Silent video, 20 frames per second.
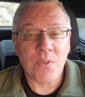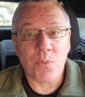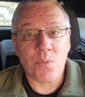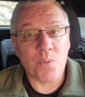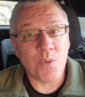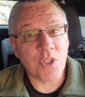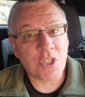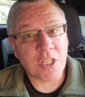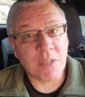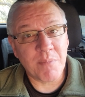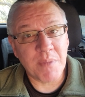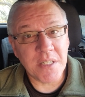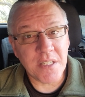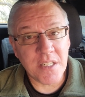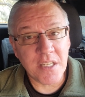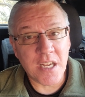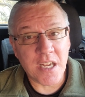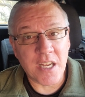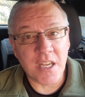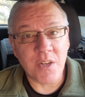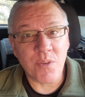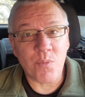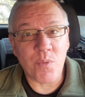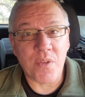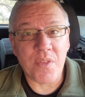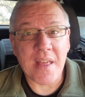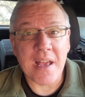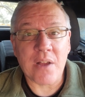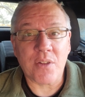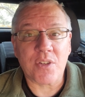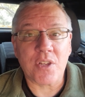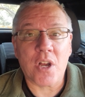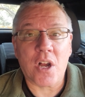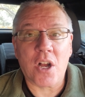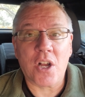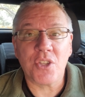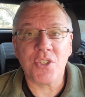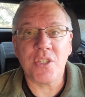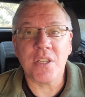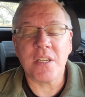which can be done without
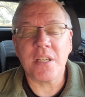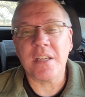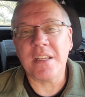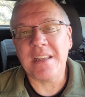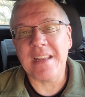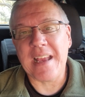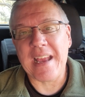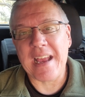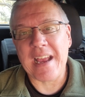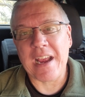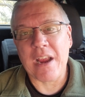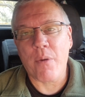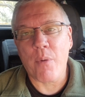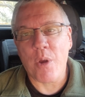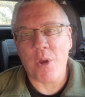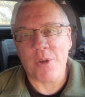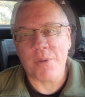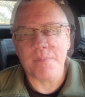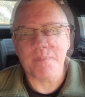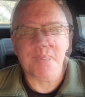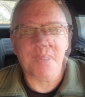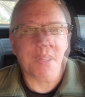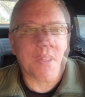causing an error.